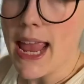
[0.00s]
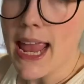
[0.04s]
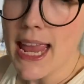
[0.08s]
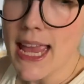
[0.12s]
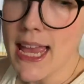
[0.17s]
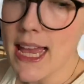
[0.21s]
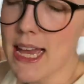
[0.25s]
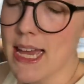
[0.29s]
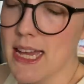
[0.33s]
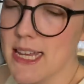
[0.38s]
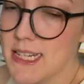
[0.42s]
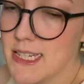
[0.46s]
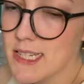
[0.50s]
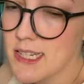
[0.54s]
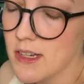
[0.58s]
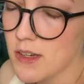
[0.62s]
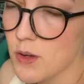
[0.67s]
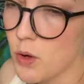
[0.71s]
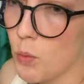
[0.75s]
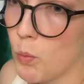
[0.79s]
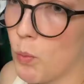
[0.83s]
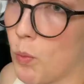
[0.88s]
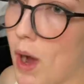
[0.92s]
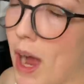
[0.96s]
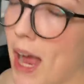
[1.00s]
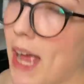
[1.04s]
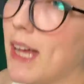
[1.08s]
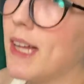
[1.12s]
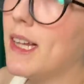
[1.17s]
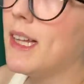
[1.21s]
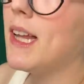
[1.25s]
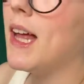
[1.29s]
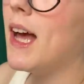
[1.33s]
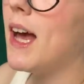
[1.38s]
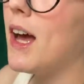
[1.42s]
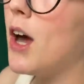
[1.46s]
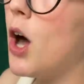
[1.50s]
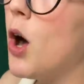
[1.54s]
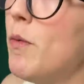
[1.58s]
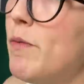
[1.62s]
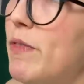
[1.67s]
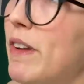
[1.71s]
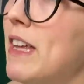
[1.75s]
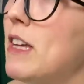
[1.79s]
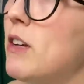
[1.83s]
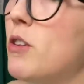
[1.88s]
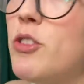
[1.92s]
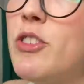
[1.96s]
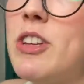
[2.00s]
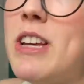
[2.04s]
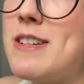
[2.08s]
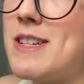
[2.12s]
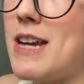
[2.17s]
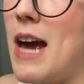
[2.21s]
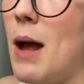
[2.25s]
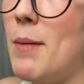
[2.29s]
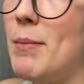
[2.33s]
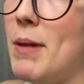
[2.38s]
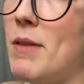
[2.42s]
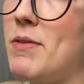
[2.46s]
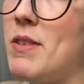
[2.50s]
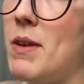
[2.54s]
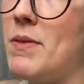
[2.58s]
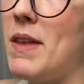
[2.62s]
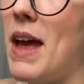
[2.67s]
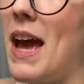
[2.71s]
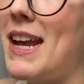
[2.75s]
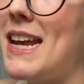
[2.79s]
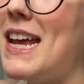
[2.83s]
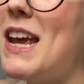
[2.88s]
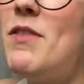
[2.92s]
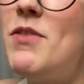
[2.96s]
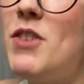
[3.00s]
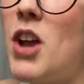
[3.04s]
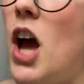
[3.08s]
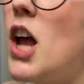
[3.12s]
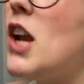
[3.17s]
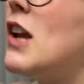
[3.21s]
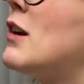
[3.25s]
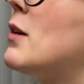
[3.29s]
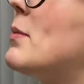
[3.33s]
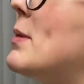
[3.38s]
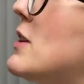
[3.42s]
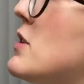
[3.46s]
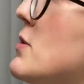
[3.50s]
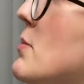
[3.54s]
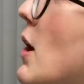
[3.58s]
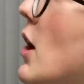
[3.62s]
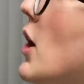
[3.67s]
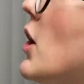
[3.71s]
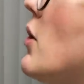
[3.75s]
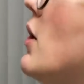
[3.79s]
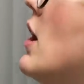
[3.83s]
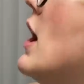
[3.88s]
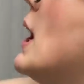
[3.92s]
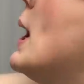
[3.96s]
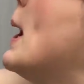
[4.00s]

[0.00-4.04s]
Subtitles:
And while hopefully you'll see a time lapse of that, if not, it'll be tomorrow.